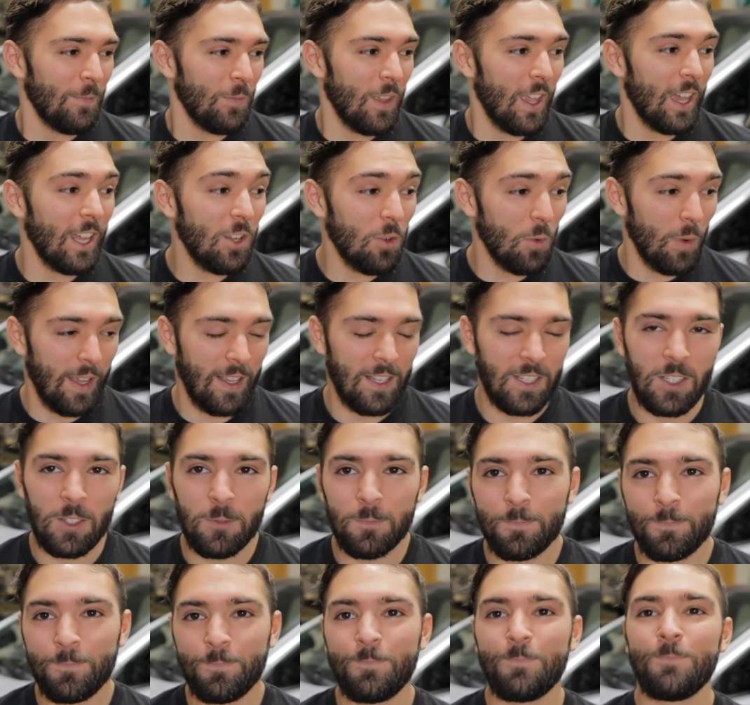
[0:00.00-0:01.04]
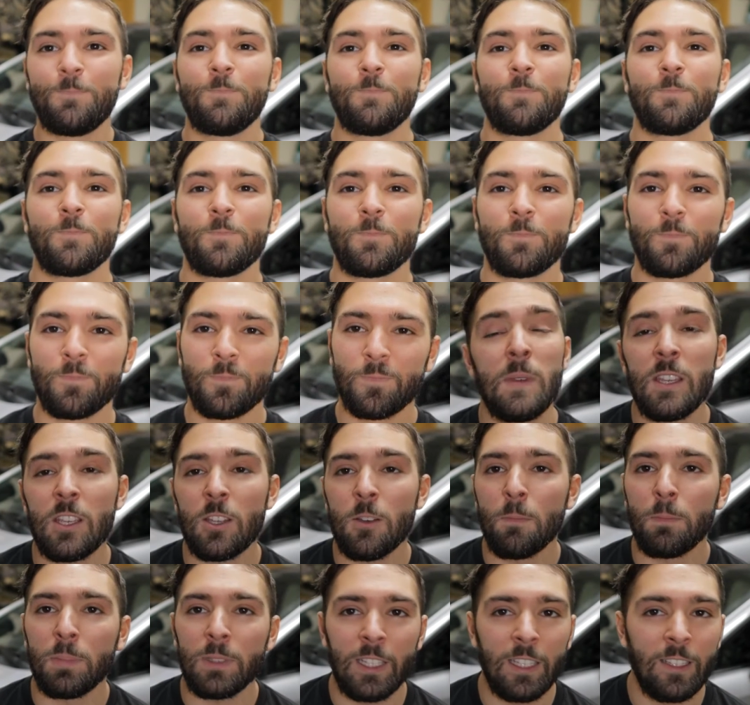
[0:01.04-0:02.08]
anyways, to be
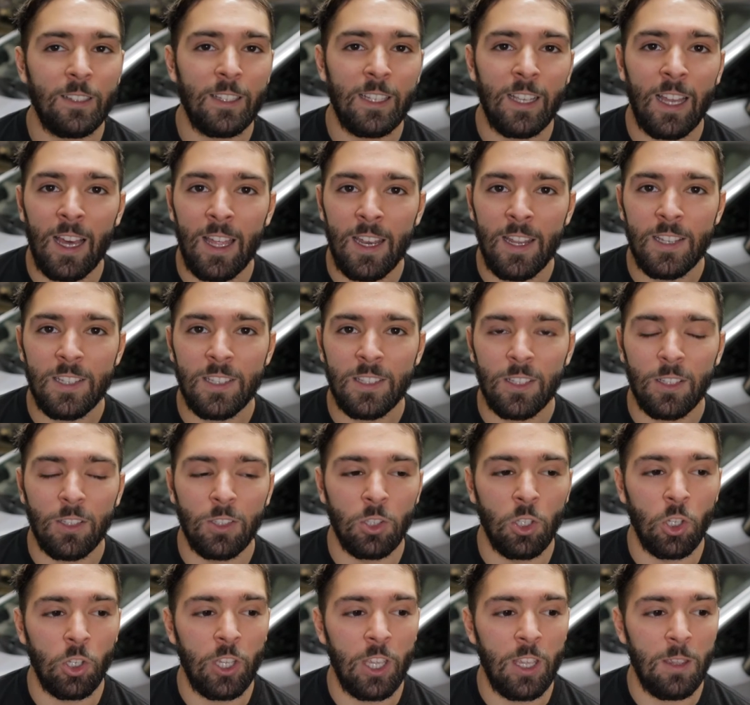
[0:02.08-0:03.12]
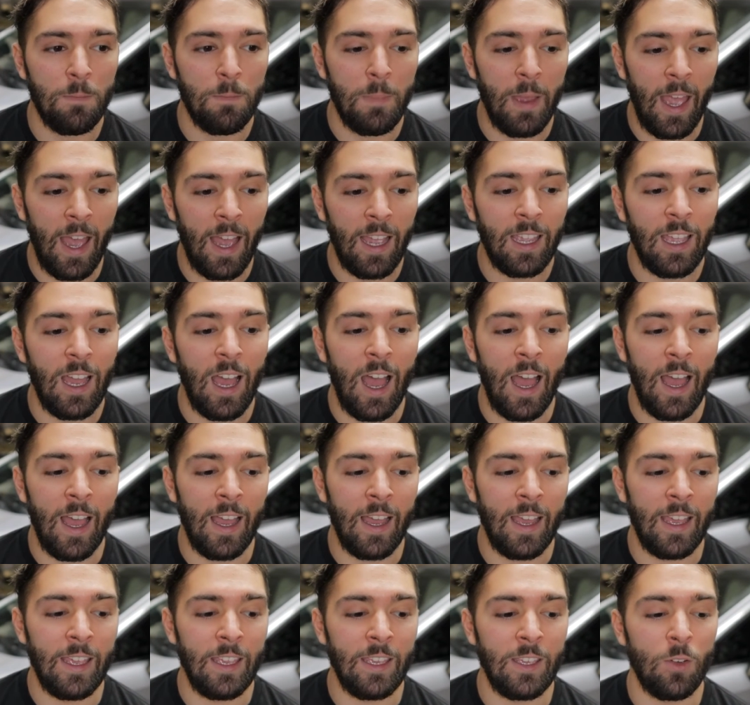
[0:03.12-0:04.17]
completely honest, looking back,
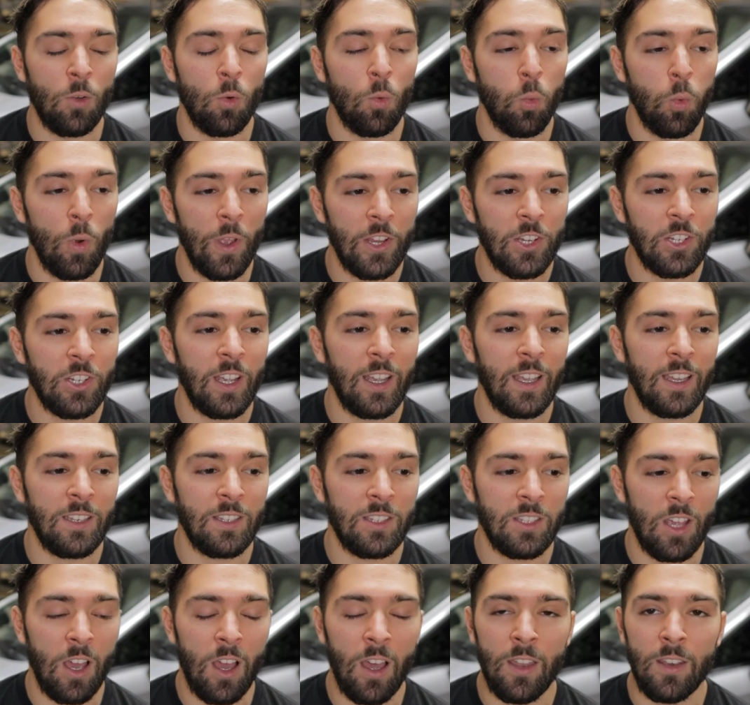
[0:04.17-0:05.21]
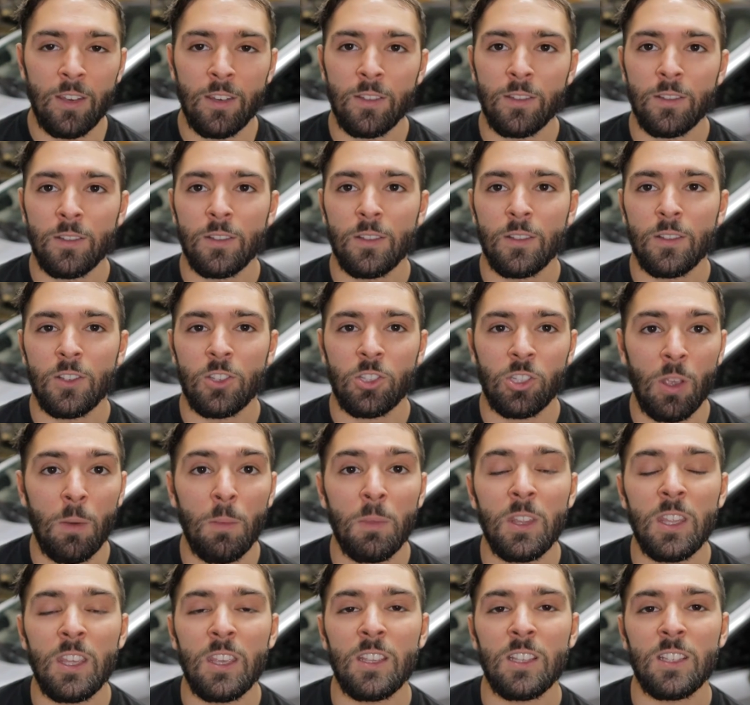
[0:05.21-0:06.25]
I wish I had done
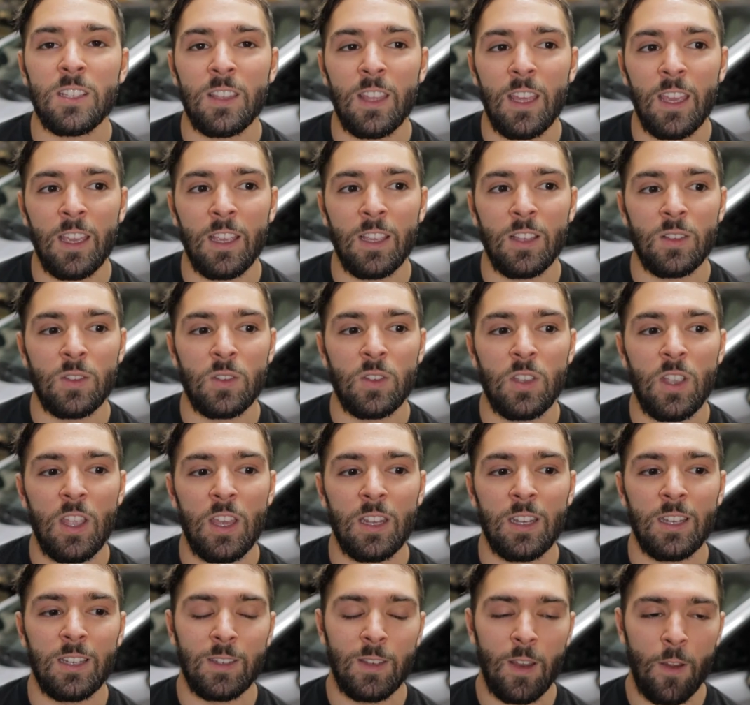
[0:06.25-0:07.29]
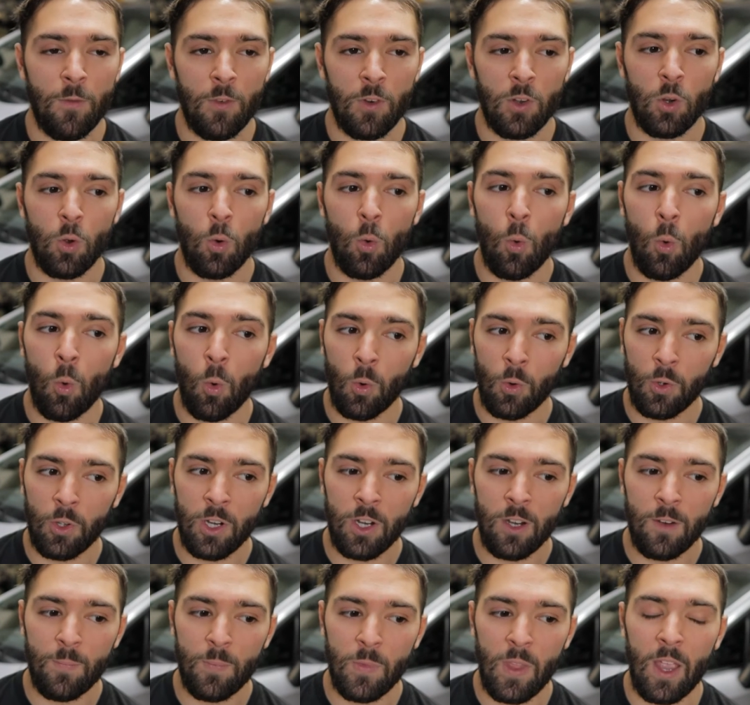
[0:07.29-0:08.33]
some of these things in a different
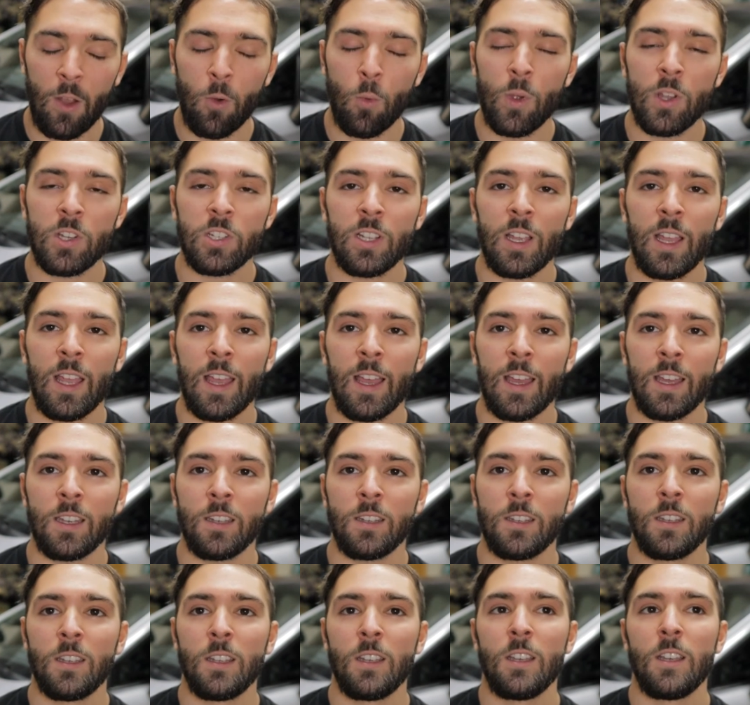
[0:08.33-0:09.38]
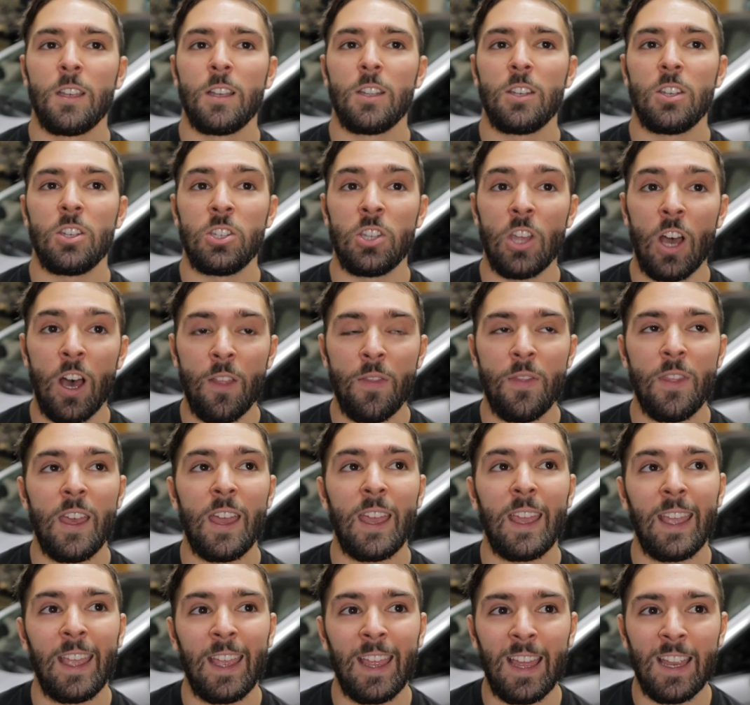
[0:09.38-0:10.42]
order. I wish I had done the
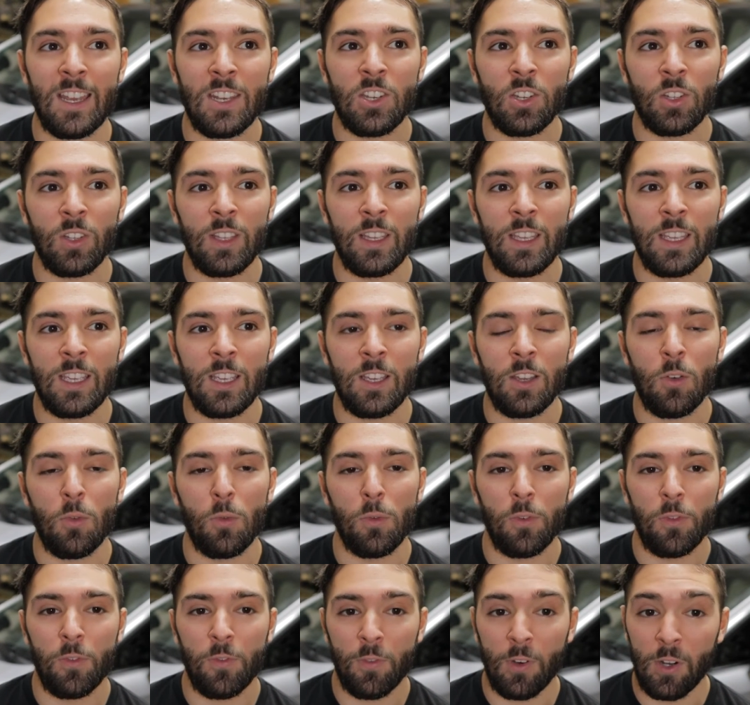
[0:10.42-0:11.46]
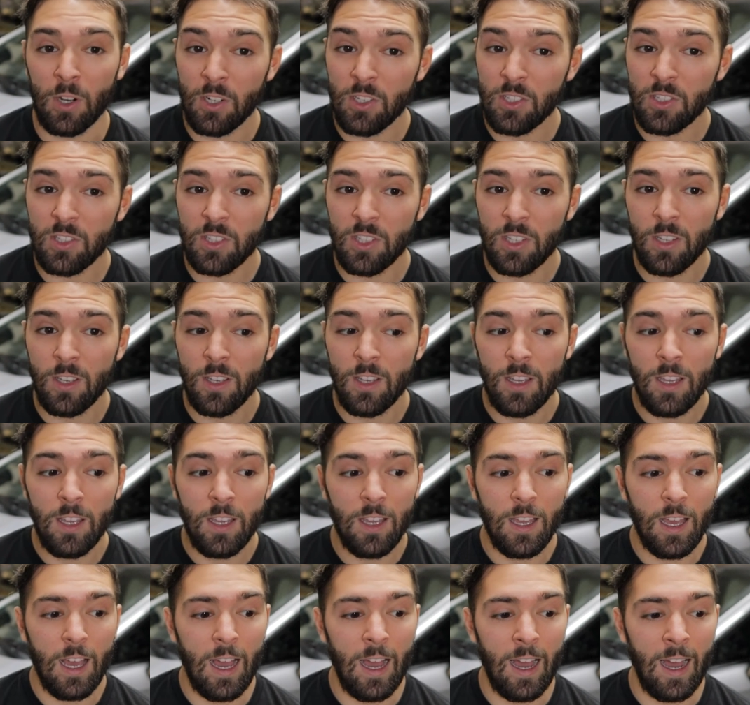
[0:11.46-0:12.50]
handling first.
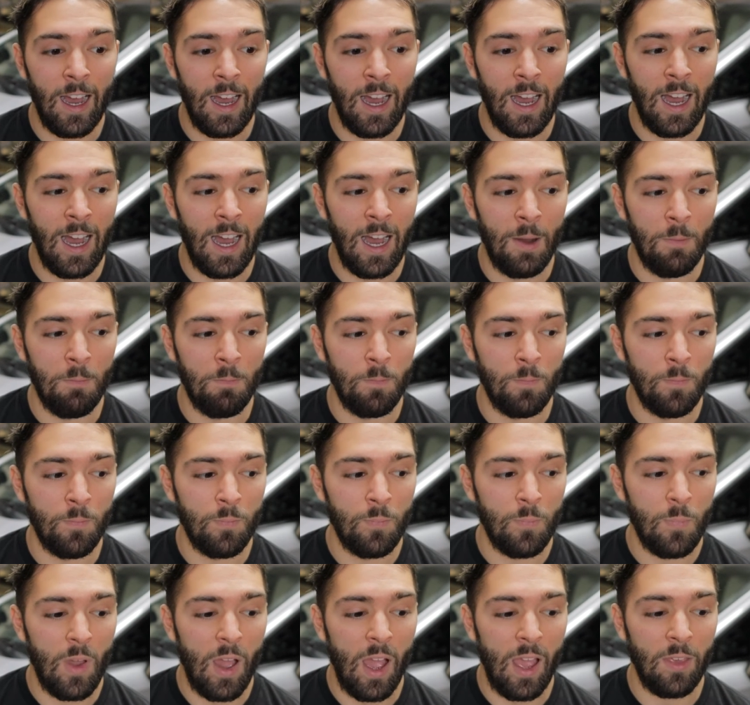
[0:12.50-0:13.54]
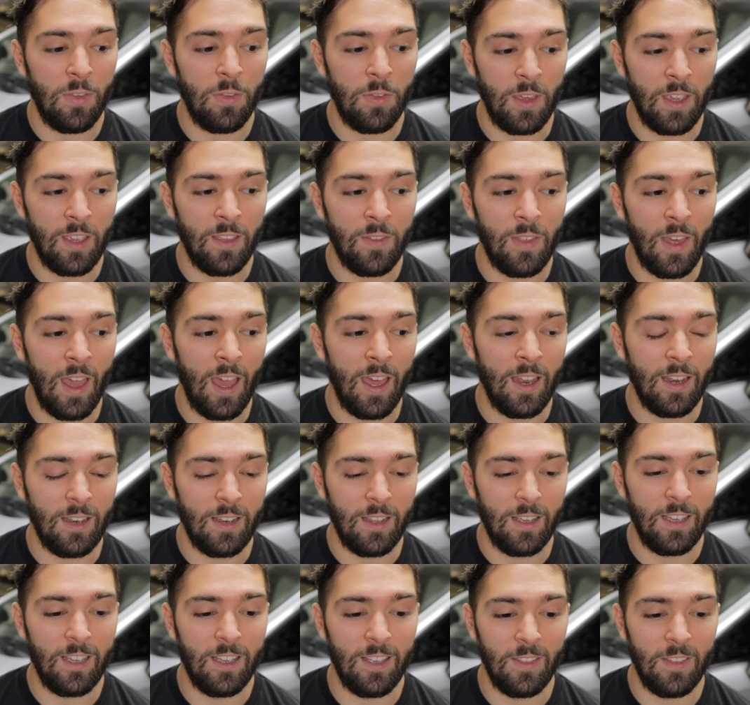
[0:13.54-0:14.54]
I think that